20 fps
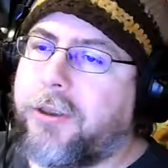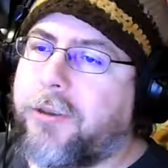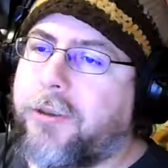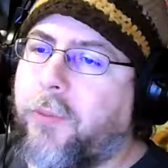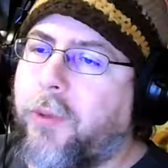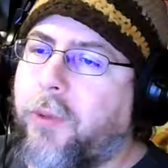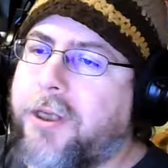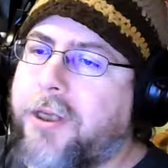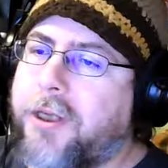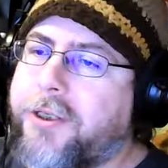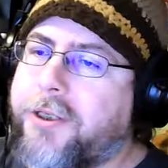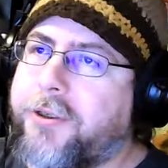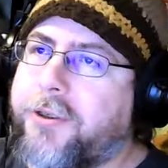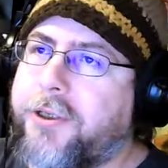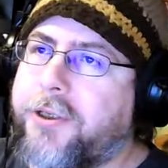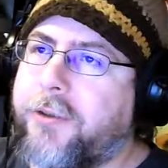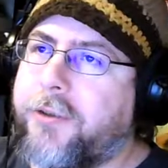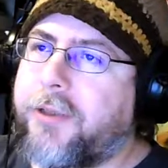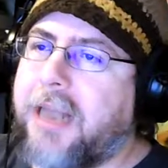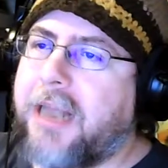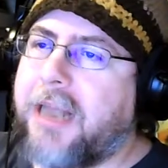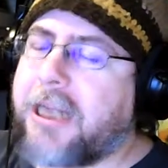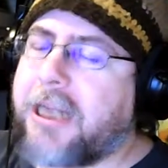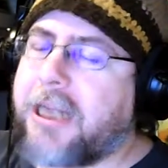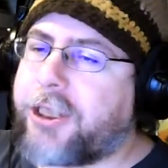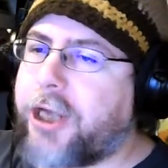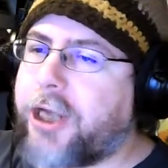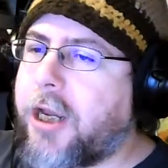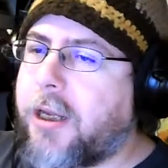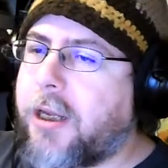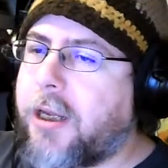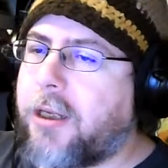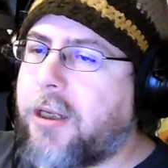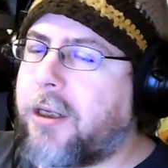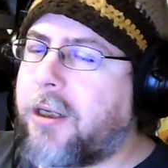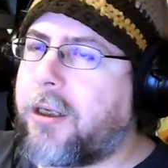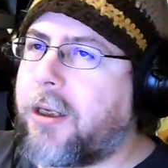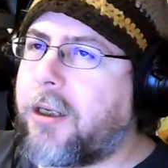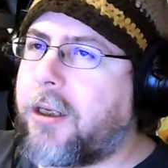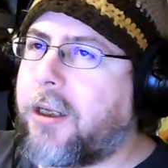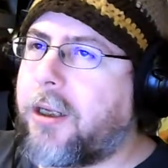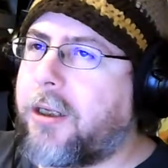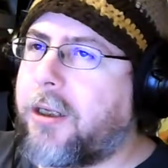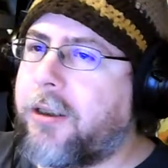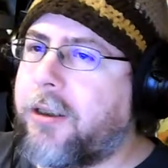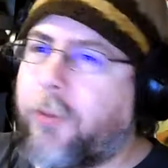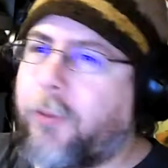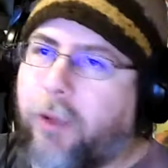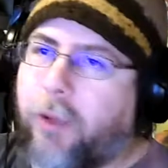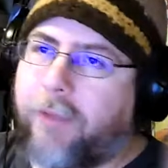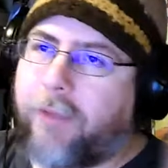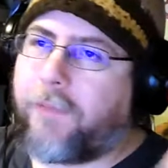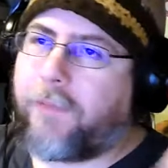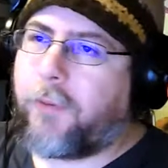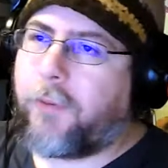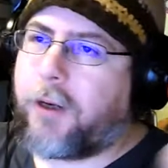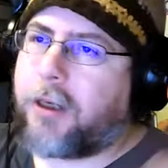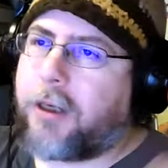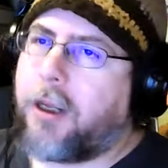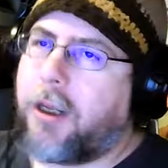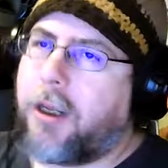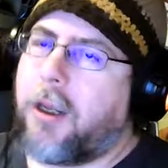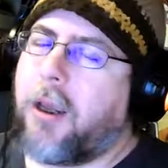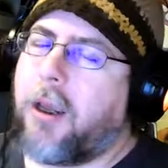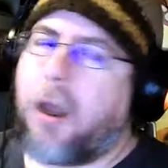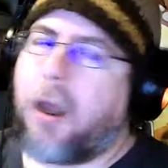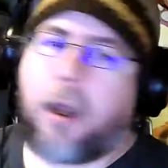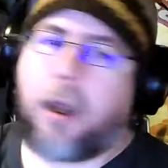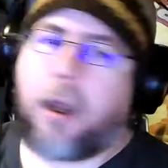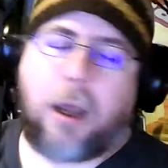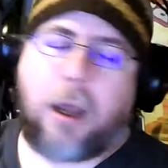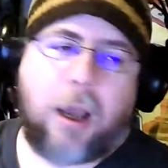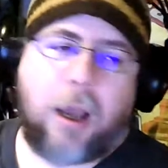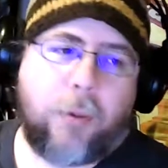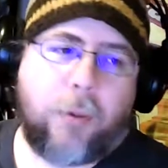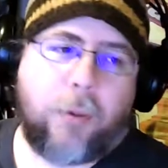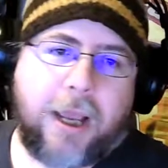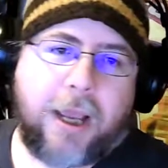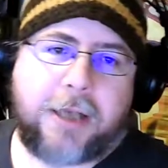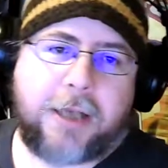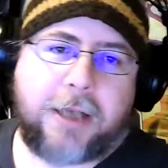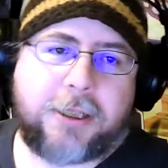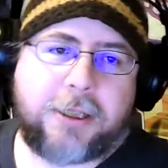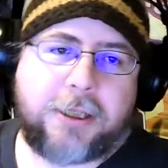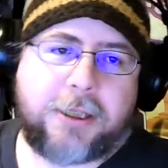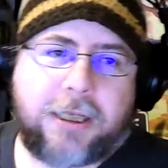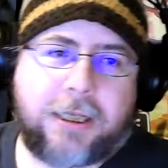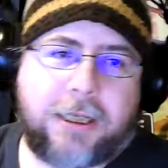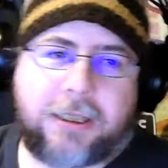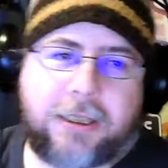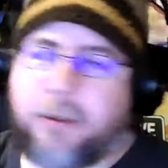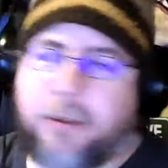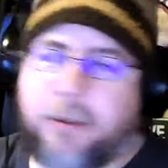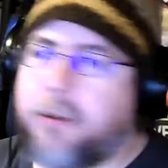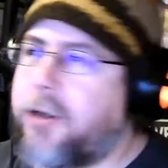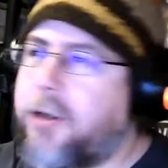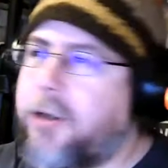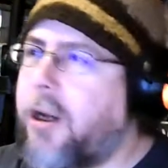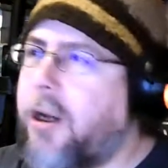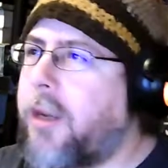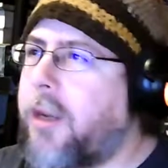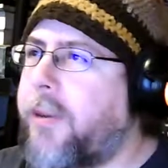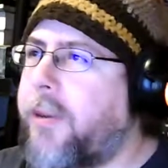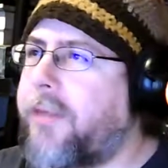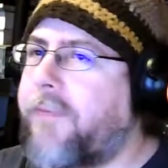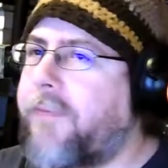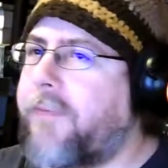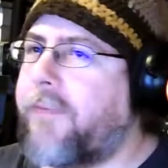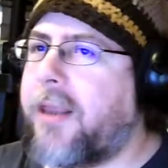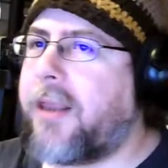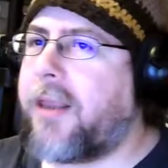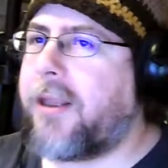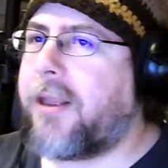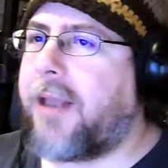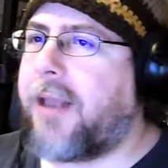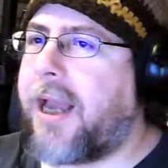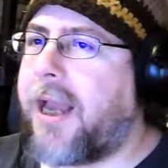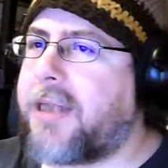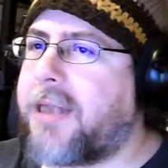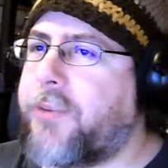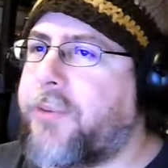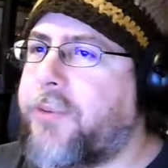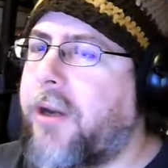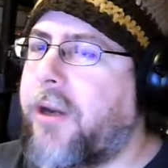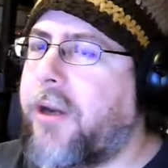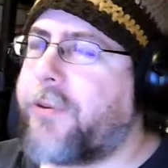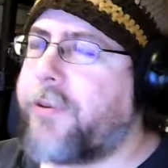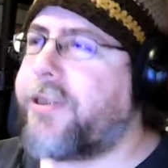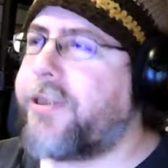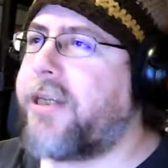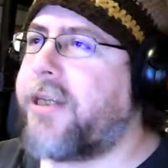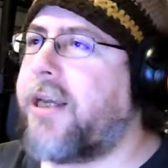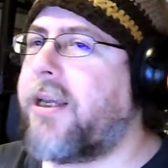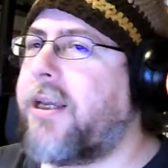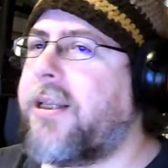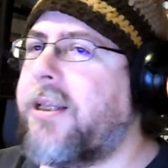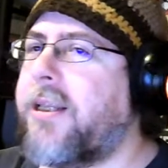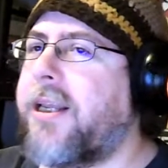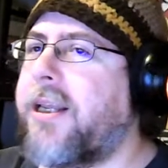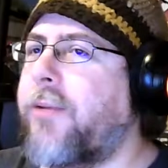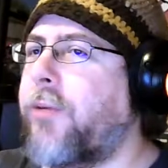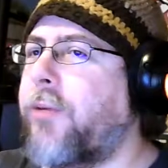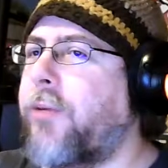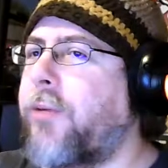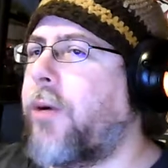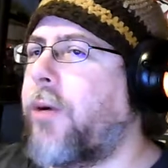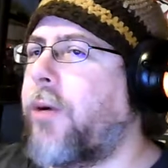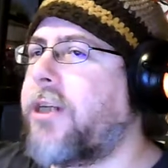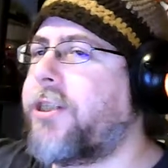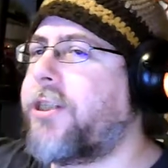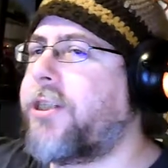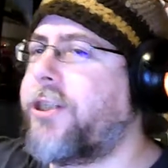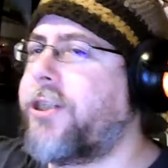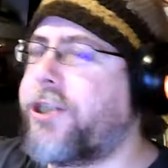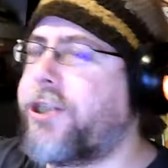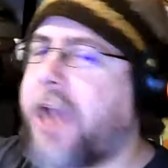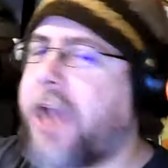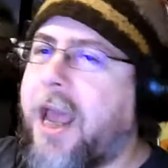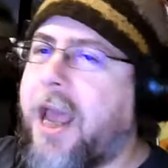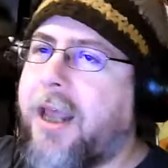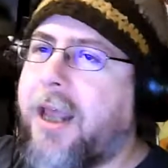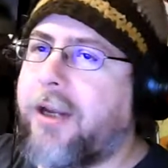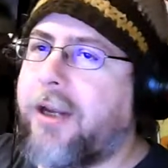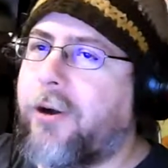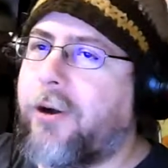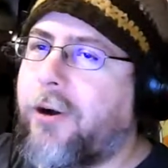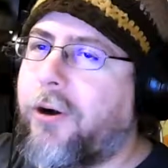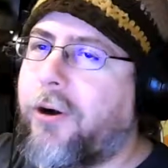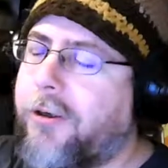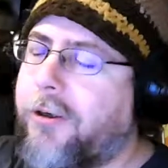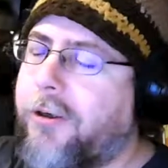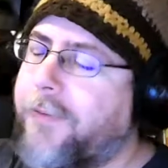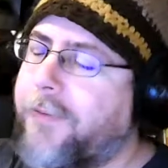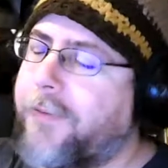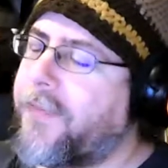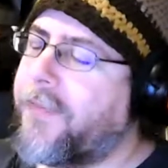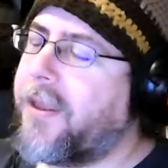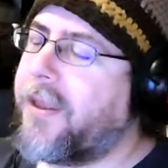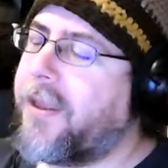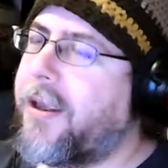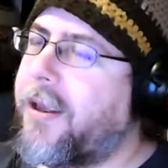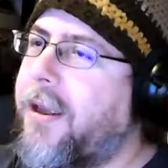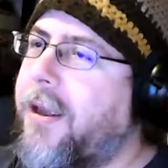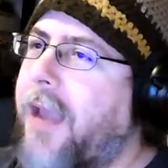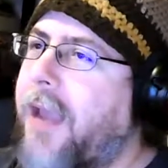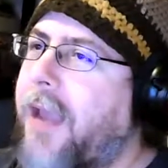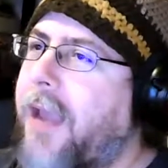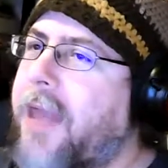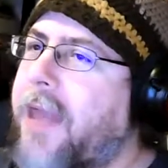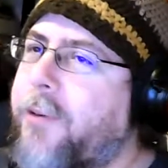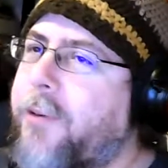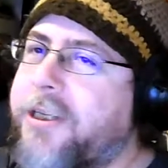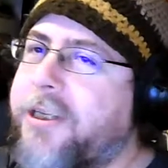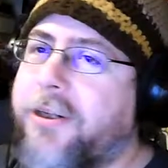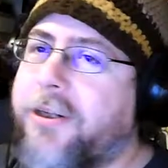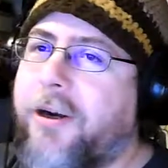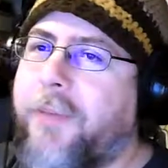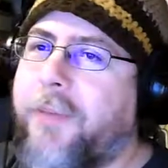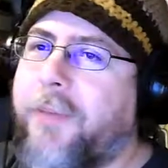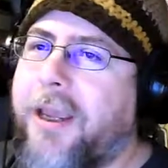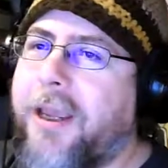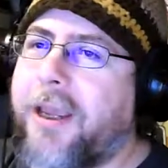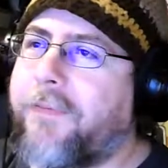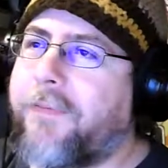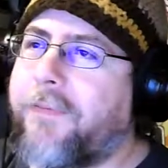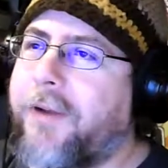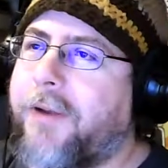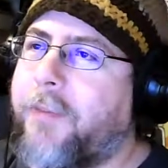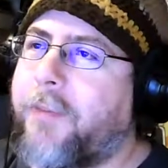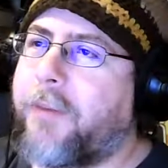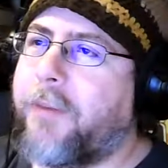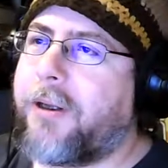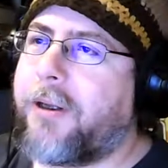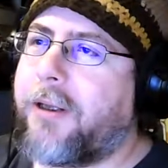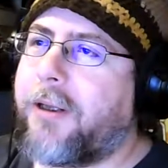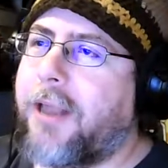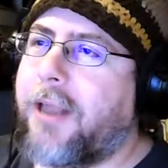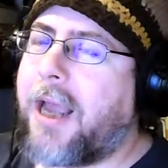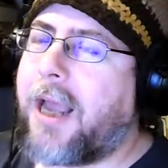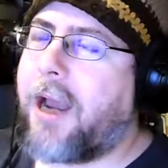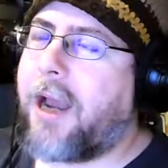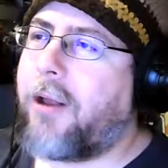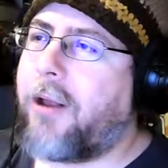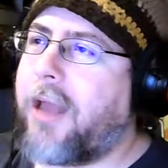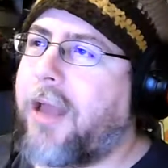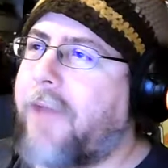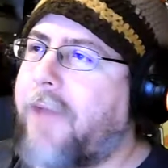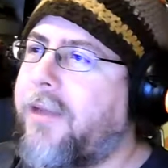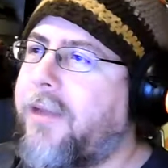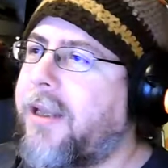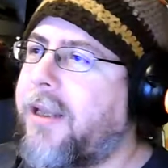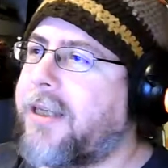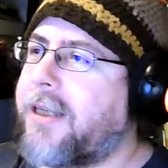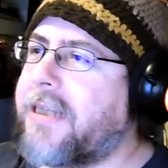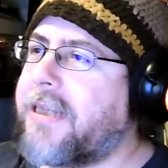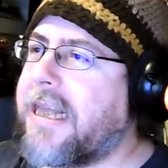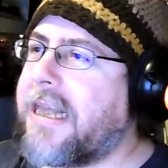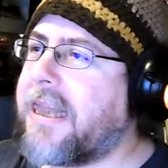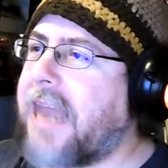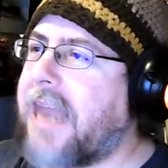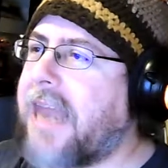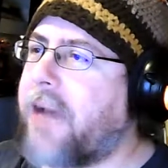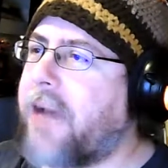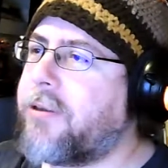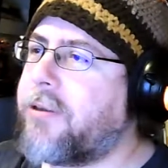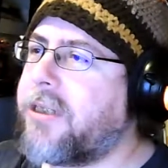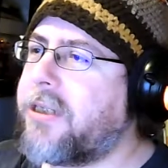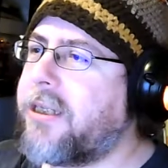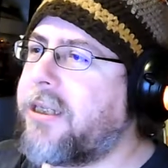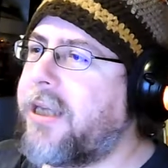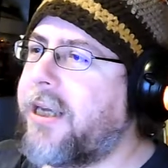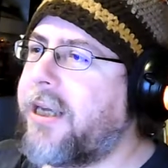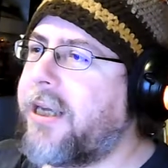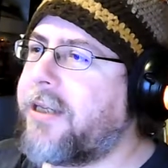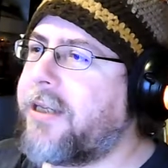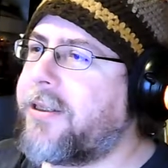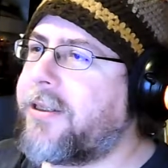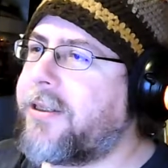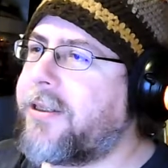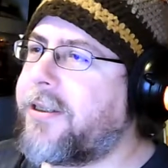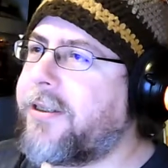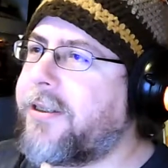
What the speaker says: 122 Legend. Wait for it. I want to actually talk about the fact that last week I was sick and didn't want to watch the chat at all. And then we started making fun of Bill Al having like 10,000 kids.